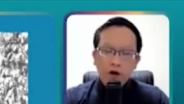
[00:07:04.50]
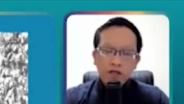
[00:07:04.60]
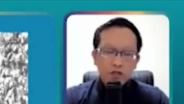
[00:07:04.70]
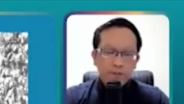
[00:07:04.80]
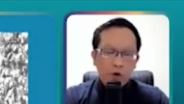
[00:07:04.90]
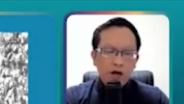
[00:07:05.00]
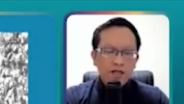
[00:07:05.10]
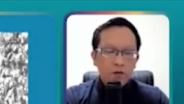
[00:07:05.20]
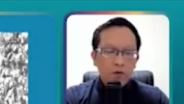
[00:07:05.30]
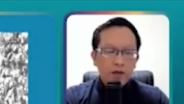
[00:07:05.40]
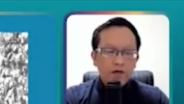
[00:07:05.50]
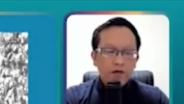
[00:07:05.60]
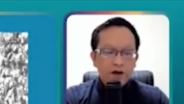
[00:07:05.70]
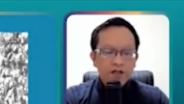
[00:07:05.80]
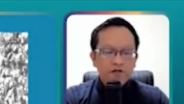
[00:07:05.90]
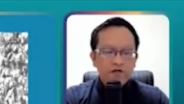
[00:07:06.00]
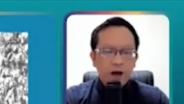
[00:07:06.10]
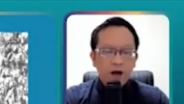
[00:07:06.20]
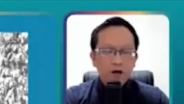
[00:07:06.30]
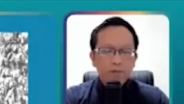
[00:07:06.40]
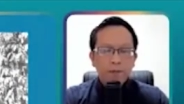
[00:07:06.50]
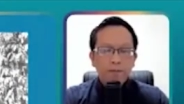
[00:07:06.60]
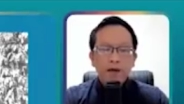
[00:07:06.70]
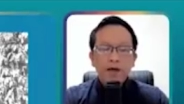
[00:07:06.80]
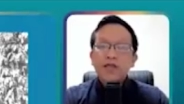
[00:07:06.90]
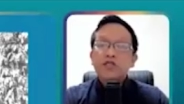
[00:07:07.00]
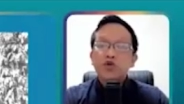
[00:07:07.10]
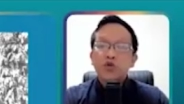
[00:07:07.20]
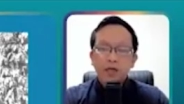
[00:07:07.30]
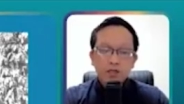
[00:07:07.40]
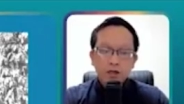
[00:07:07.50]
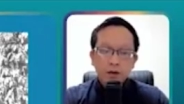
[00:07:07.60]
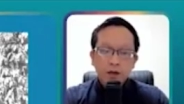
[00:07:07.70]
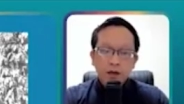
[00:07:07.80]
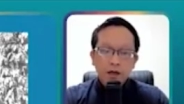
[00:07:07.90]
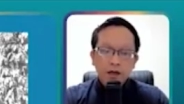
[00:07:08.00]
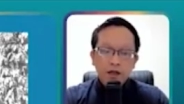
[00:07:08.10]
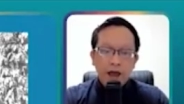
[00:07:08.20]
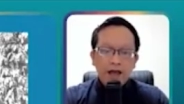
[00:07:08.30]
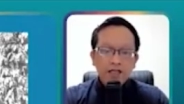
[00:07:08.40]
was surprised when he first found the Phin Pia instrument in the